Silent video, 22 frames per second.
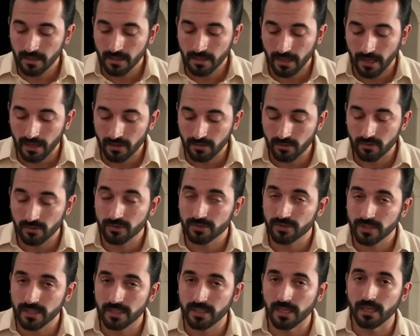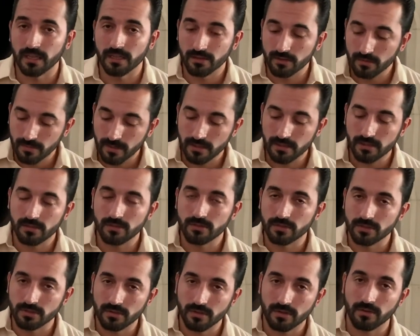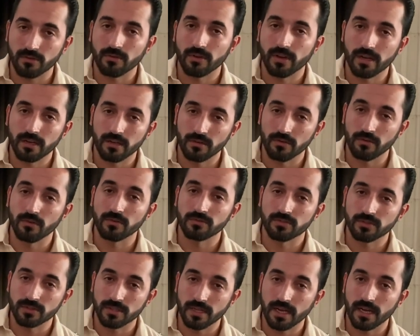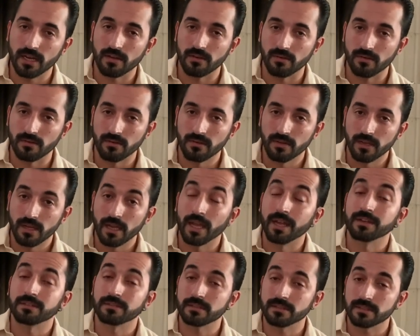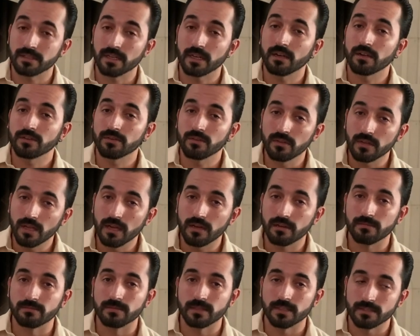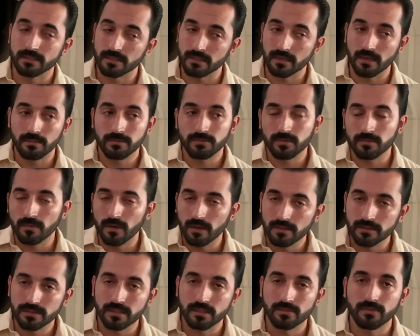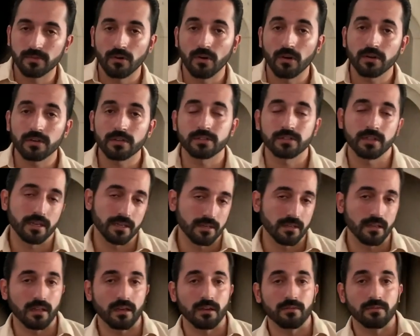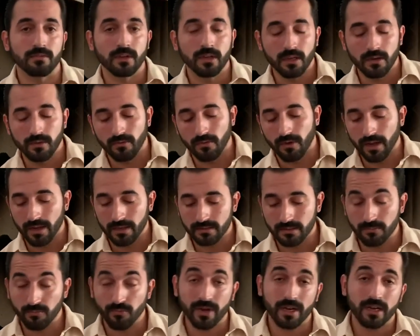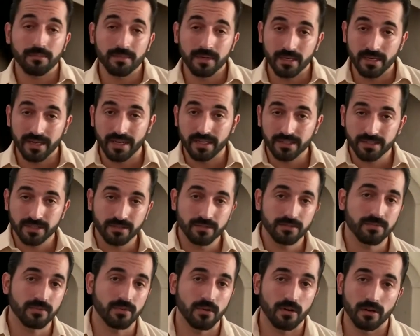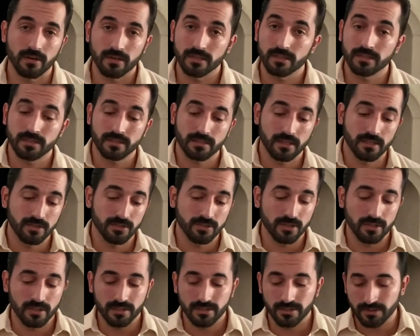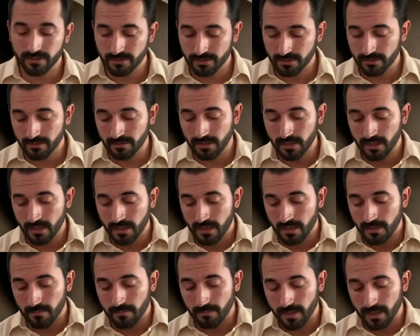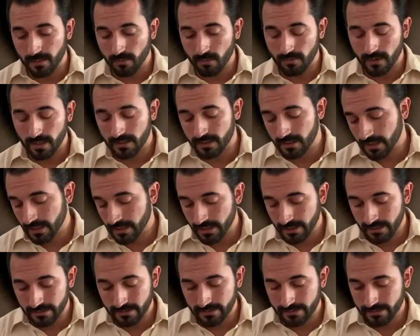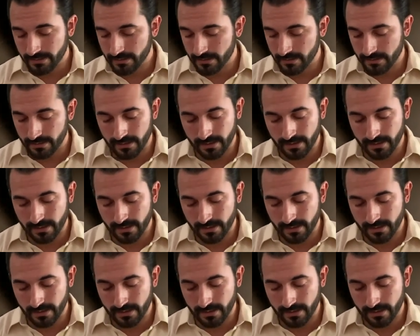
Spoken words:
and you'll see that little by little you start creating your own style. And it's a style you love because it comes from all these different artists that you love, right? Some recommendations for artists that you should listen to: Bebo Valdez,